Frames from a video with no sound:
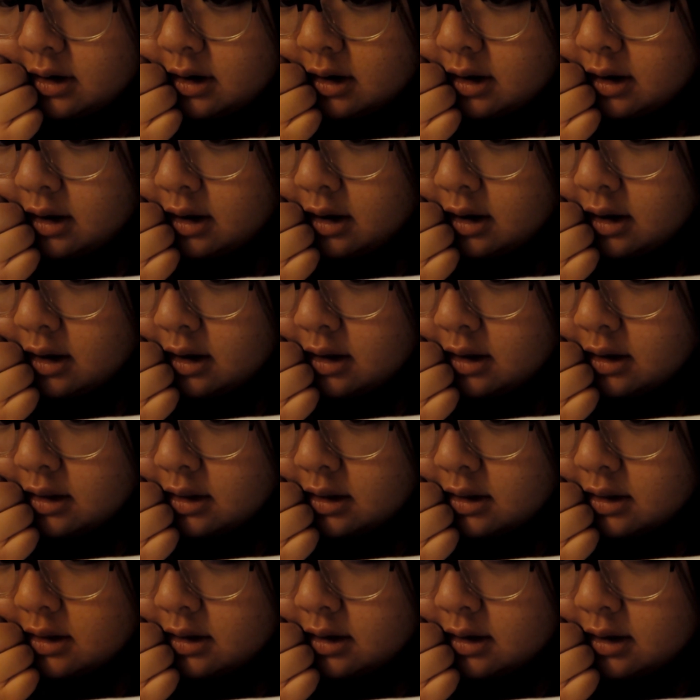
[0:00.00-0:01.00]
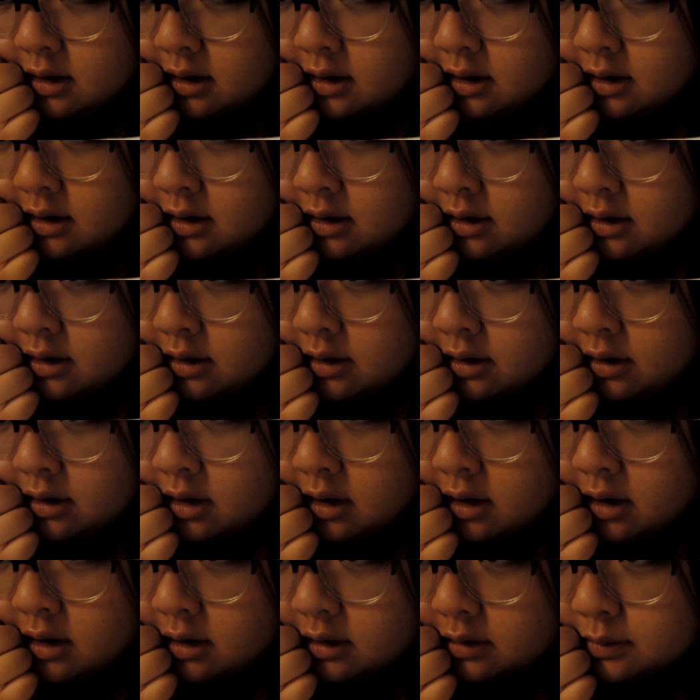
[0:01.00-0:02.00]
not there.
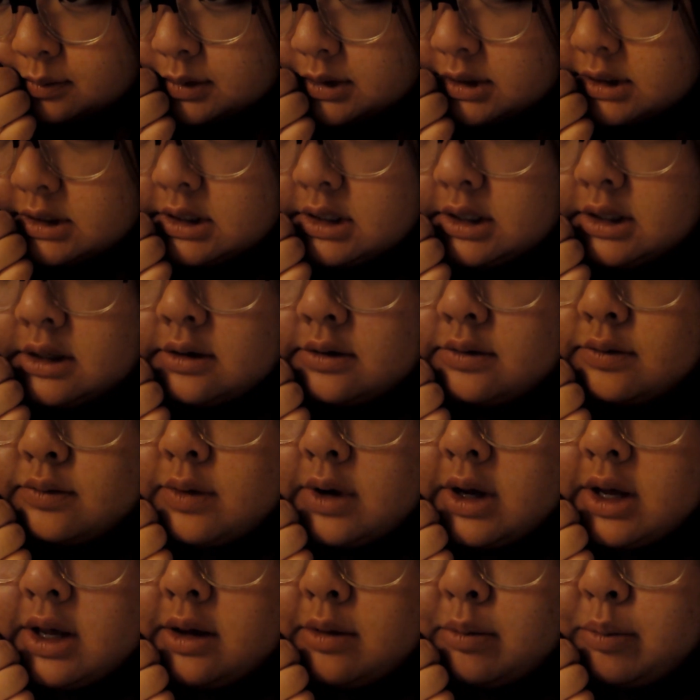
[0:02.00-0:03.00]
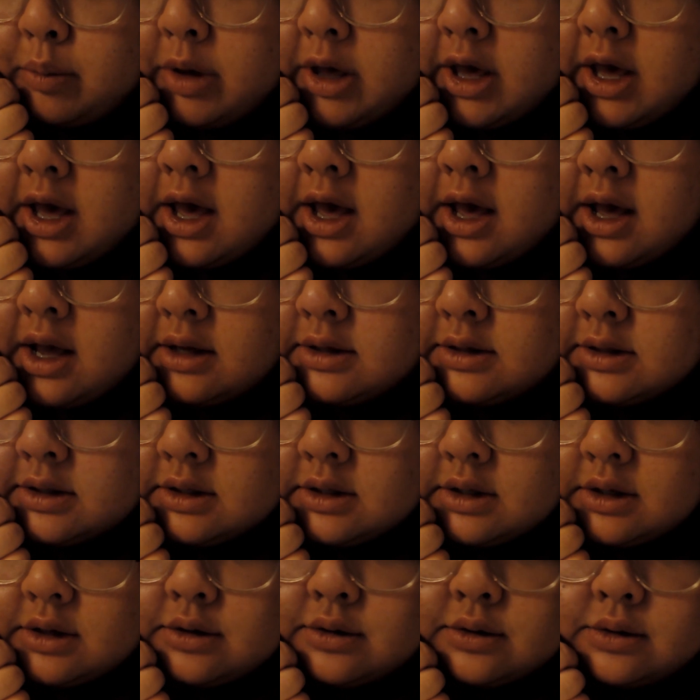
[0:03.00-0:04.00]
I'm seeing right
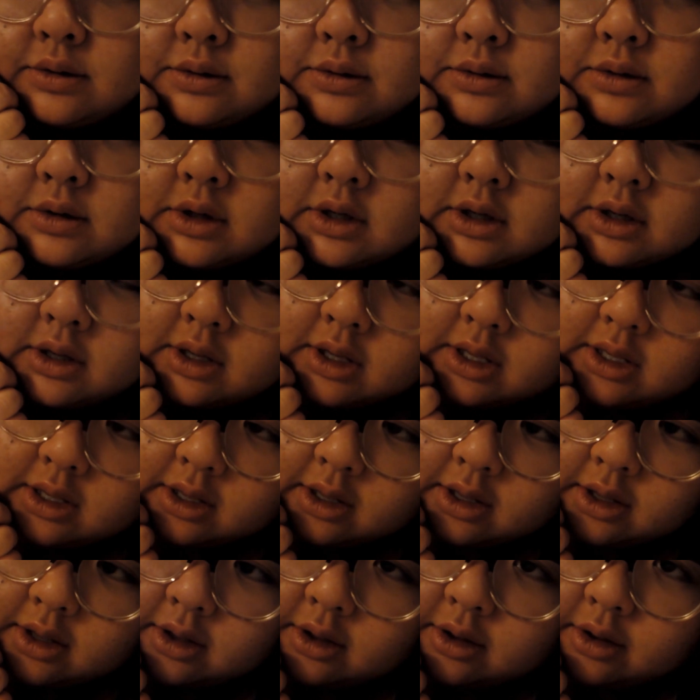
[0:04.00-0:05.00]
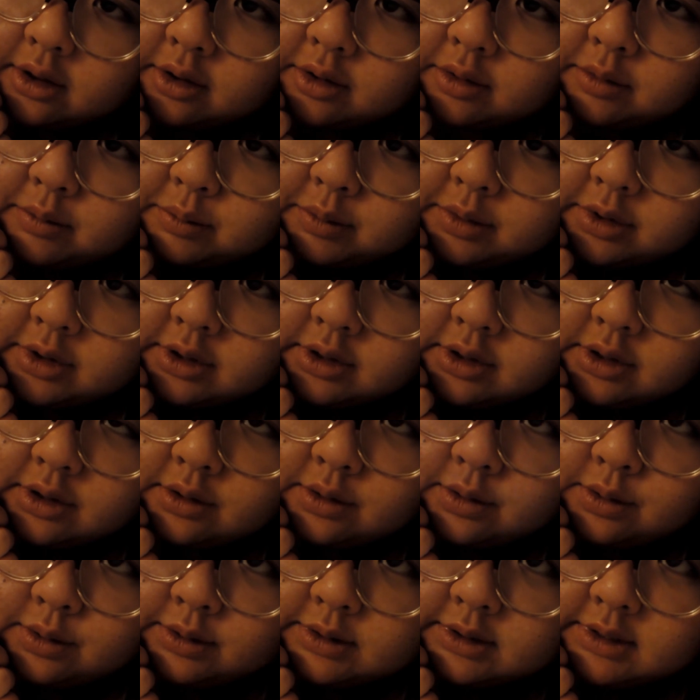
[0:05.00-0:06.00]
past you, but
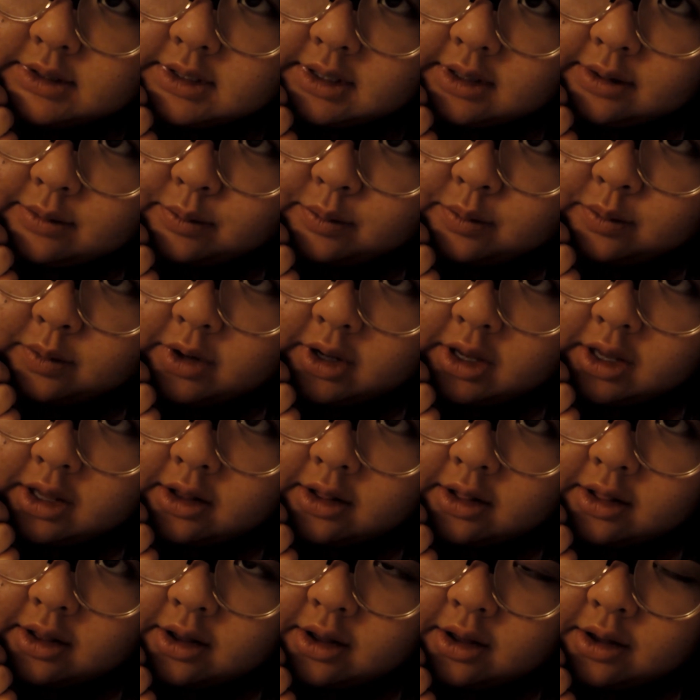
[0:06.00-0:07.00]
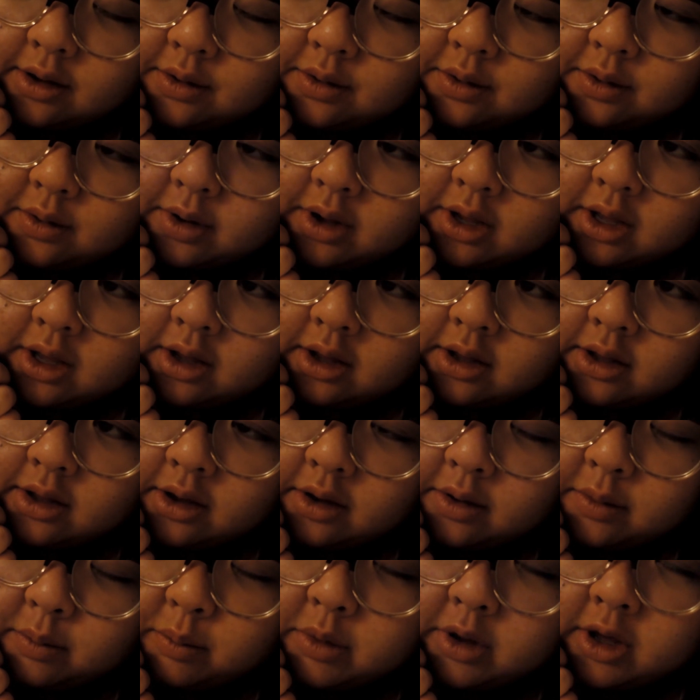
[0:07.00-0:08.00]
you seem well aware
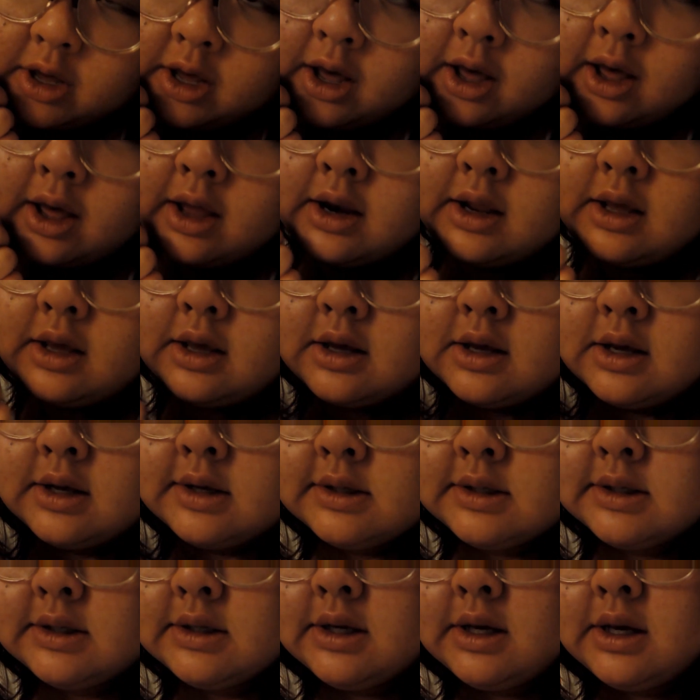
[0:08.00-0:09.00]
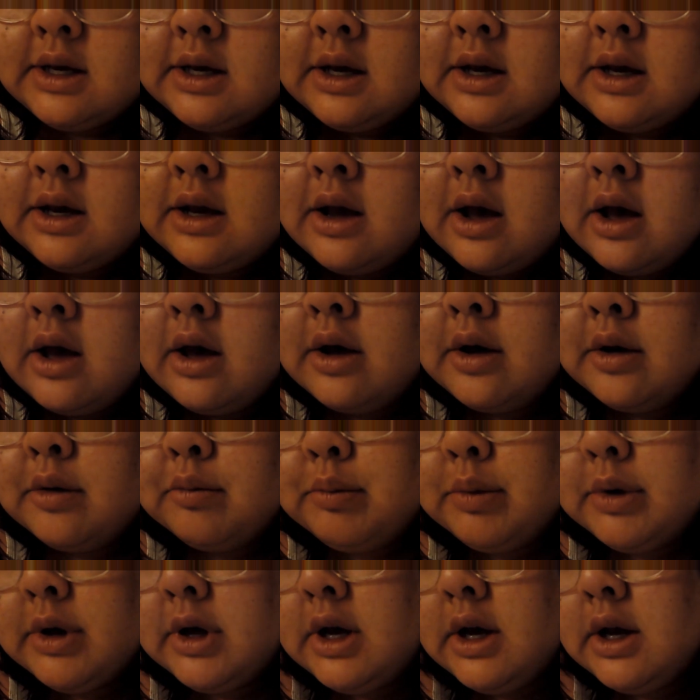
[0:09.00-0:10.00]
your body is here,
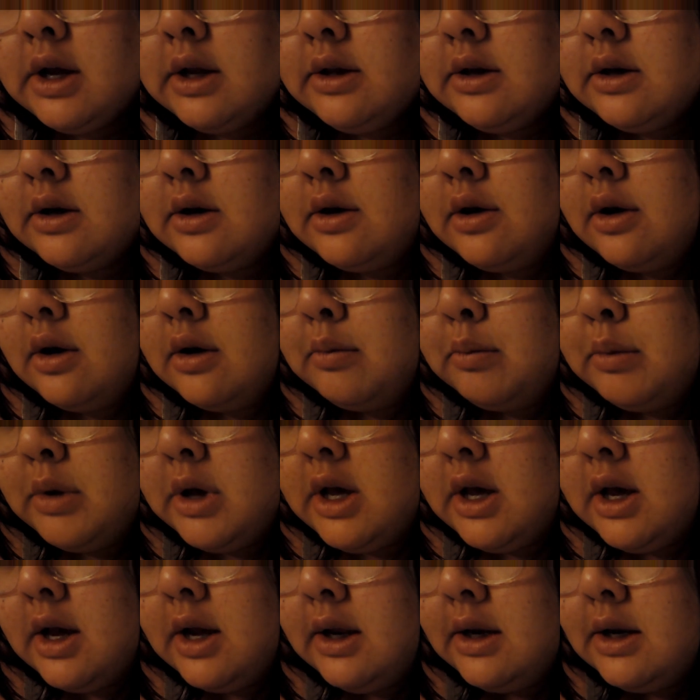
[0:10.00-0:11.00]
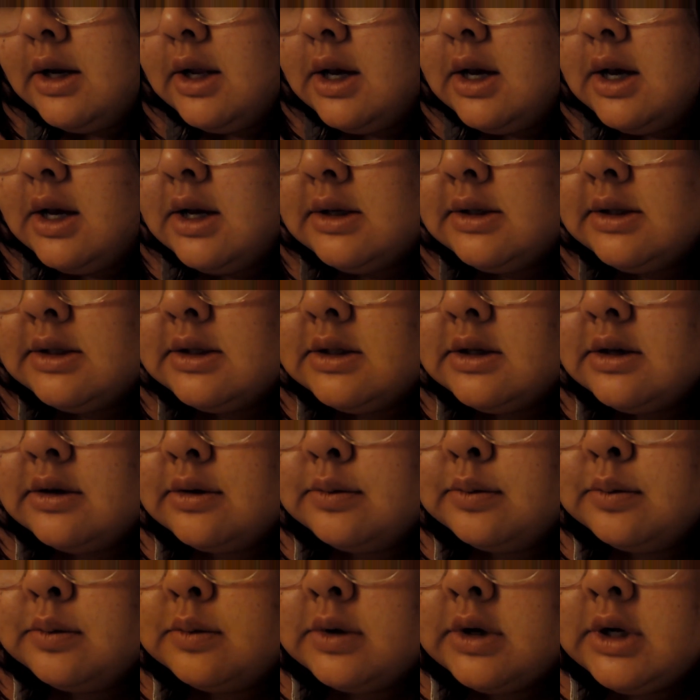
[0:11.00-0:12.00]
but your mind is
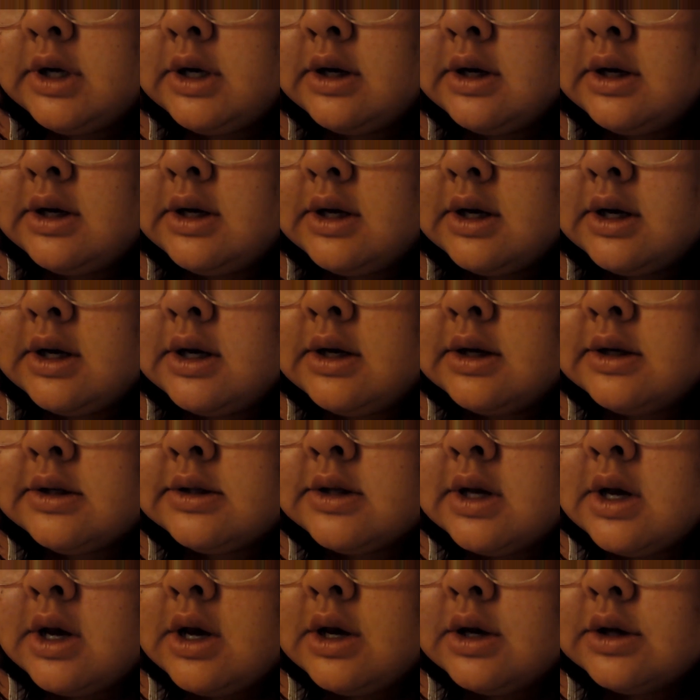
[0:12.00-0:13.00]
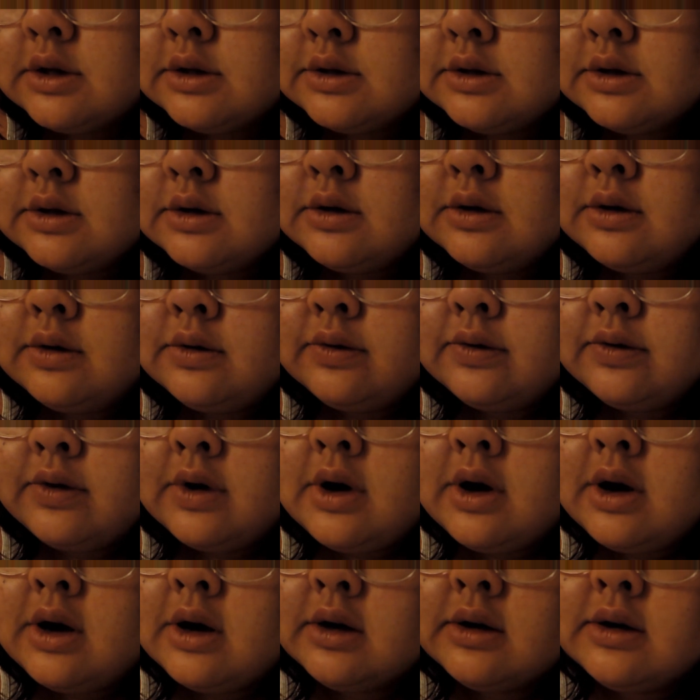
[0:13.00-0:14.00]
somewhere else, so
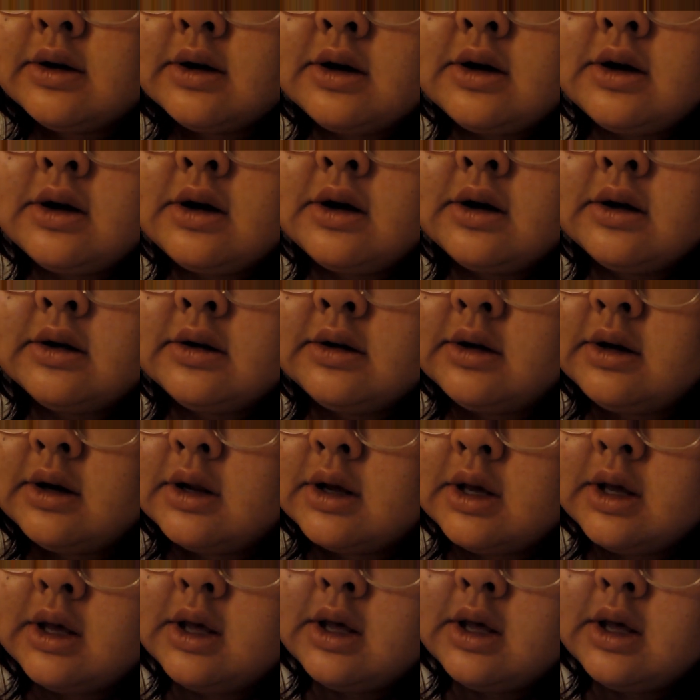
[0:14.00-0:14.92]
far gone.